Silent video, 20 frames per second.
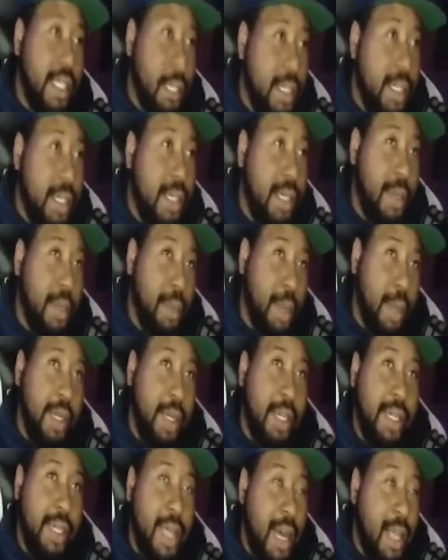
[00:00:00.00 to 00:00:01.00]

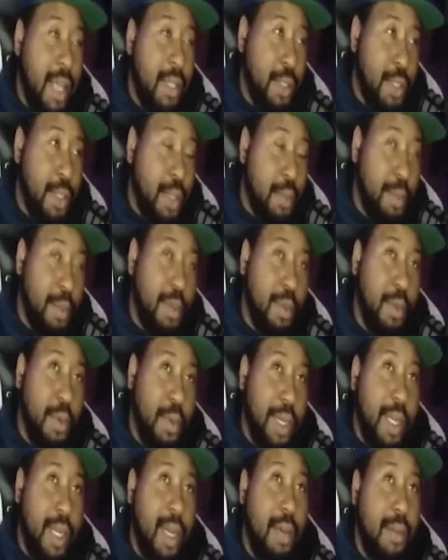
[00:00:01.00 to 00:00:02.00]
compared to Donald Trump
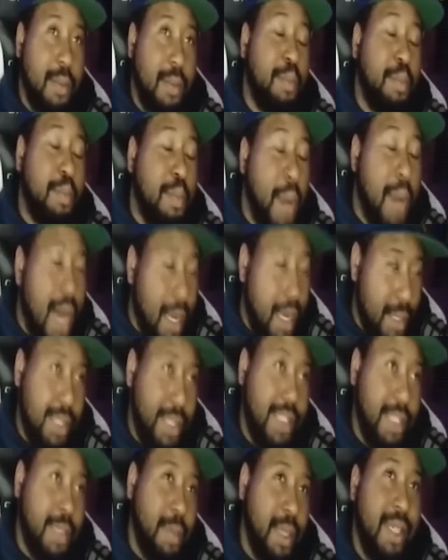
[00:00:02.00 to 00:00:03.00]
when it comes to
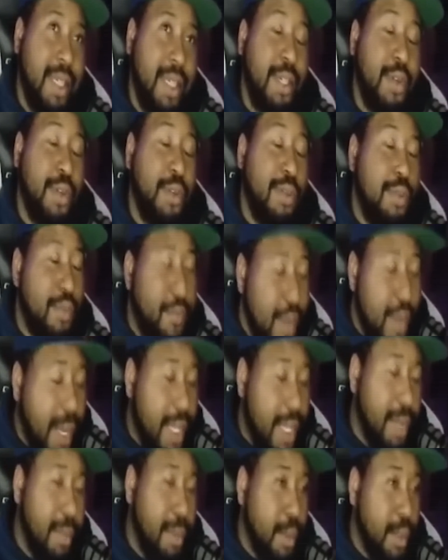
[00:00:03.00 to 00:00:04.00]
politics, brother. You're
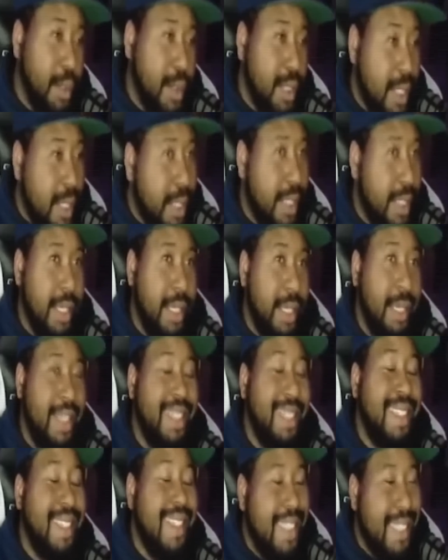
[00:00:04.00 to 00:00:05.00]
a musician.
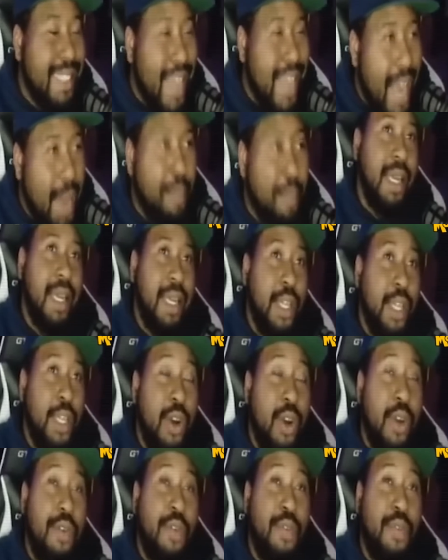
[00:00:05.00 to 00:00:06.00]
Stop it.
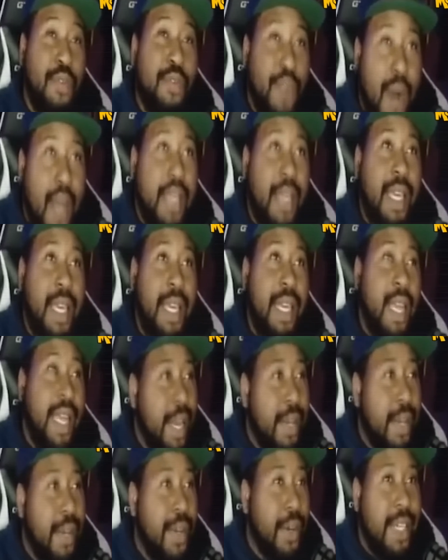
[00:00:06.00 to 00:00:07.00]
You're a
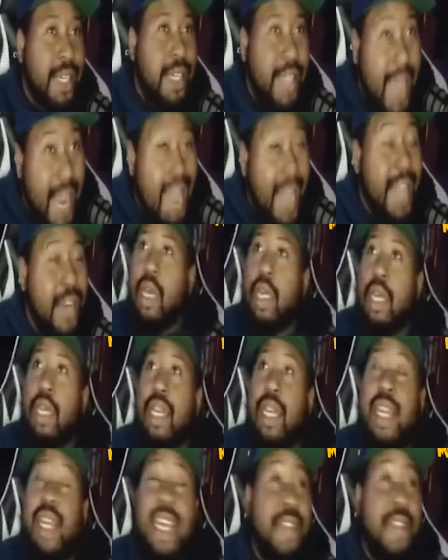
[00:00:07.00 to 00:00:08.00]
entertainer. You
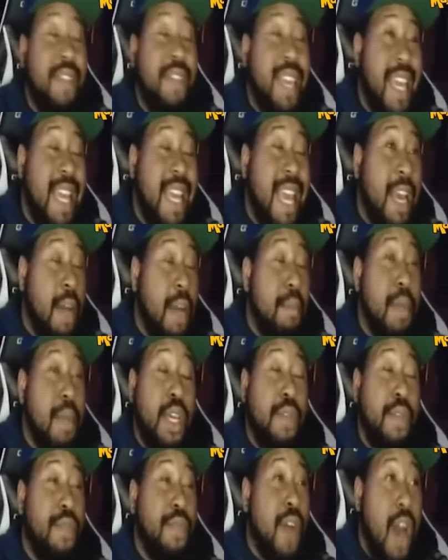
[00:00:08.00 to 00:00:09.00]
didn't even get like a
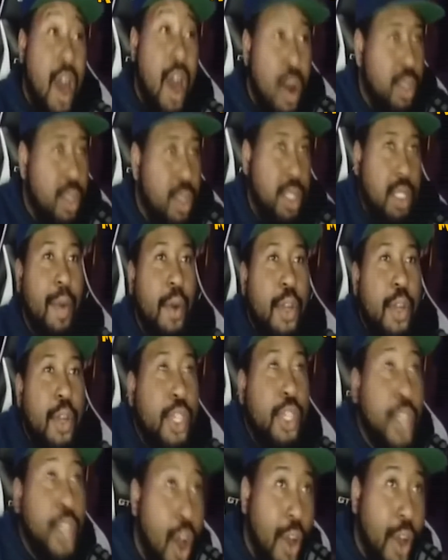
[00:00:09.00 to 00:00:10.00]
million votes. You're
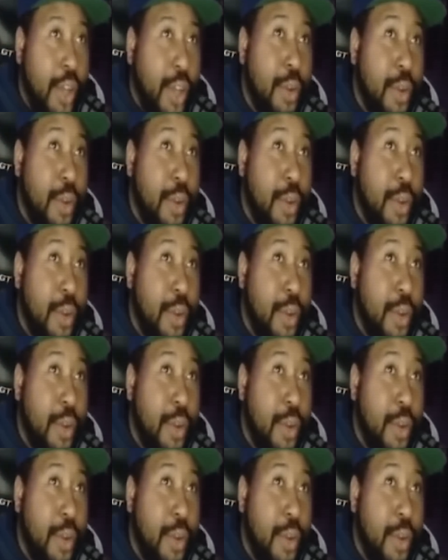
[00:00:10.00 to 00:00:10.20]
talking to a